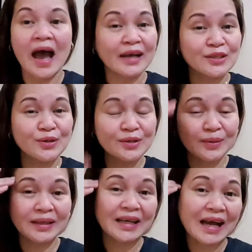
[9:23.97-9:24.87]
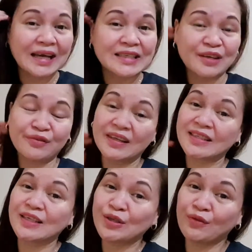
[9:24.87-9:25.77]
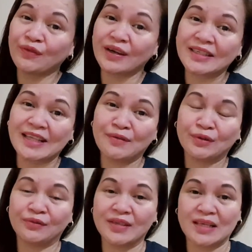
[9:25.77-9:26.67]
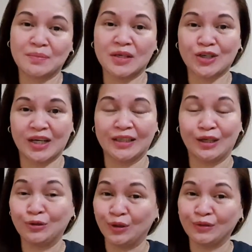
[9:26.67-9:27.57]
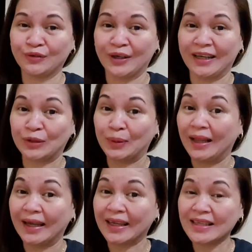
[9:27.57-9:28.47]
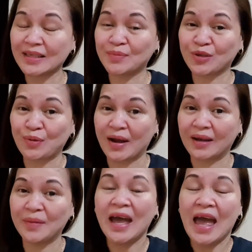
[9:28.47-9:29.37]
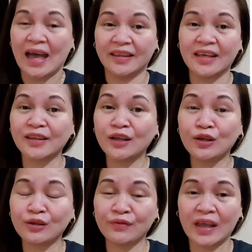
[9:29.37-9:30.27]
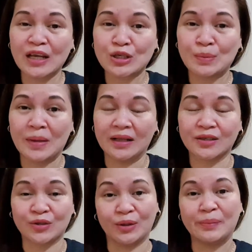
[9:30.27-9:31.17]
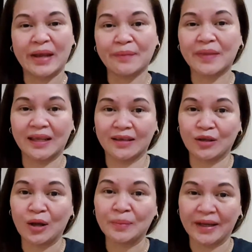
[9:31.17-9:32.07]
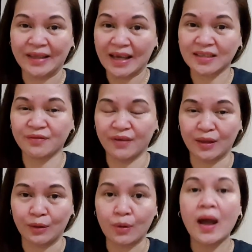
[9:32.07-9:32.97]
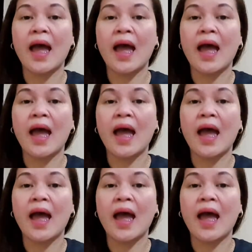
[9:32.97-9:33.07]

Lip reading: As usual guys, if this is your first time to visit my channel, don't forget to like and subscribe and hit the notification bell so you'll be updated on my next video.